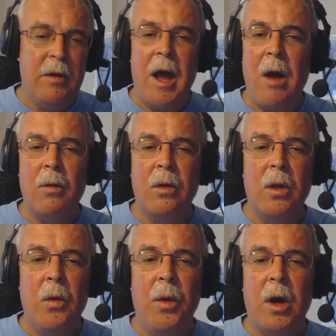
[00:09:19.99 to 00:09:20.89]
How are the
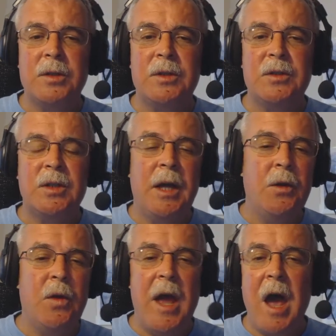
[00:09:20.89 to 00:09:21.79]
loan losses,
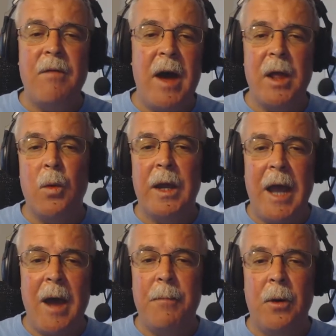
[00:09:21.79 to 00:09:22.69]
and do they have adequate
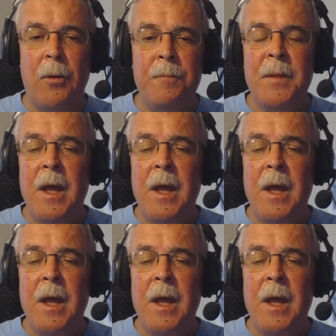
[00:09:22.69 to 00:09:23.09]
capital?